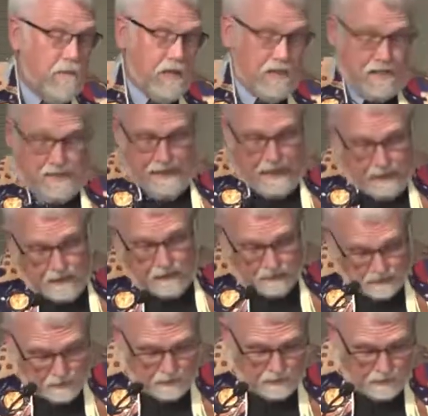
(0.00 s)
extinct
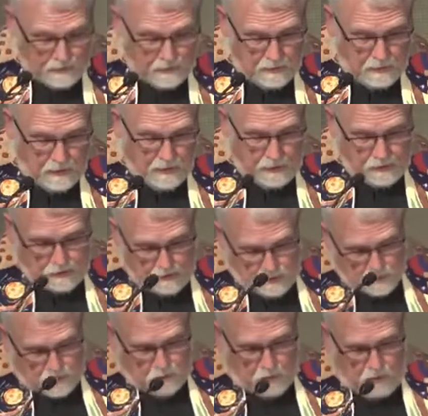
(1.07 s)
and to
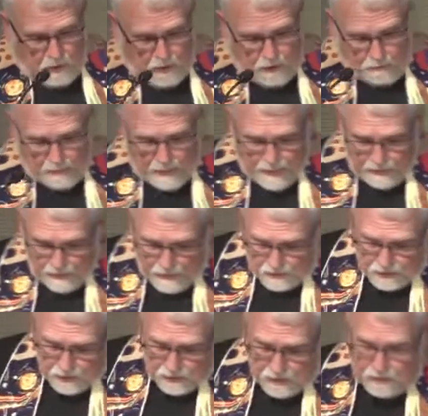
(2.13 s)
destroy the biological